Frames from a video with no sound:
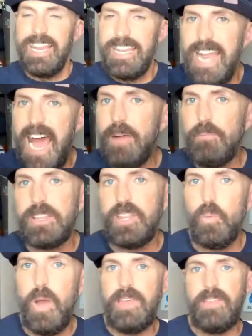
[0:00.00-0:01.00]
Not with
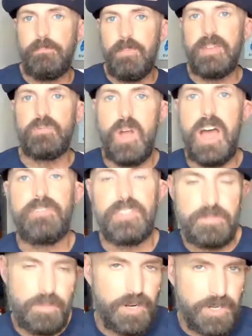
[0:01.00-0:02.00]
the way that Ben
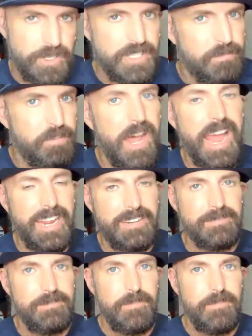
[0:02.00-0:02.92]
Roethlisberger is playing.